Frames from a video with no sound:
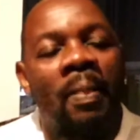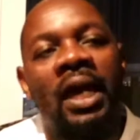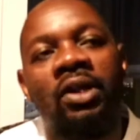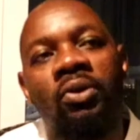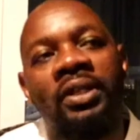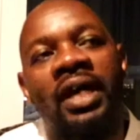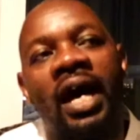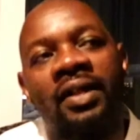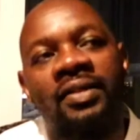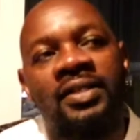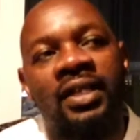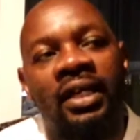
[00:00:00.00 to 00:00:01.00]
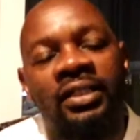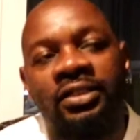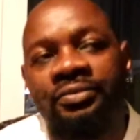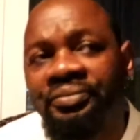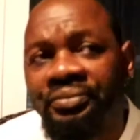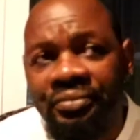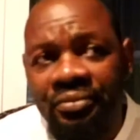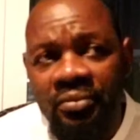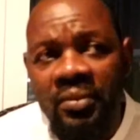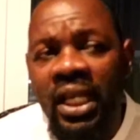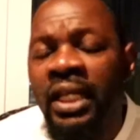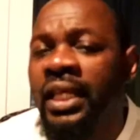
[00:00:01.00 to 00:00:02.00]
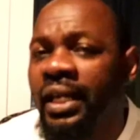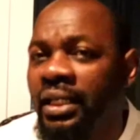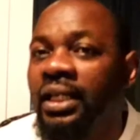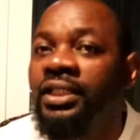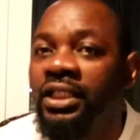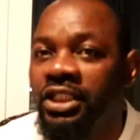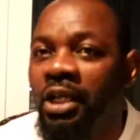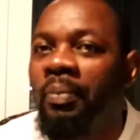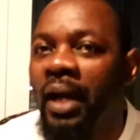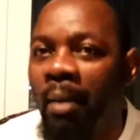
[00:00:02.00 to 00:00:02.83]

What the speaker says: And on the other side, that relationship,